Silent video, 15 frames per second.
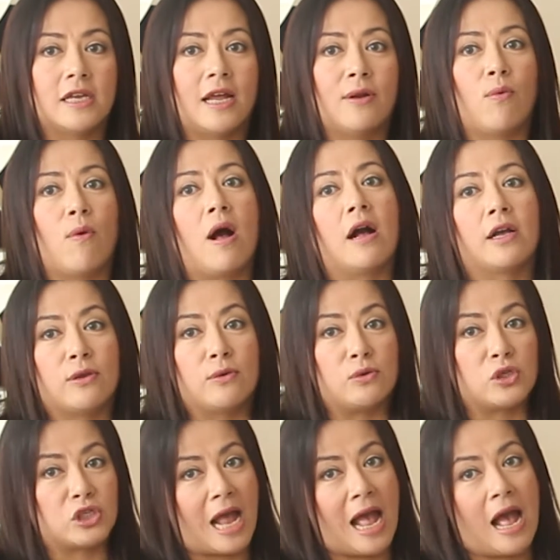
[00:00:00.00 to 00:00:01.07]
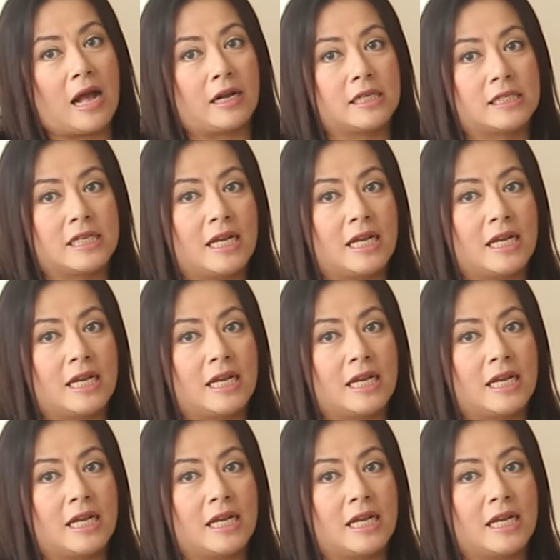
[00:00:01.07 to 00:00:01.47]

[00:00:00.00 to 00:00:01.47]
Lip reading: and Wagyu shanks,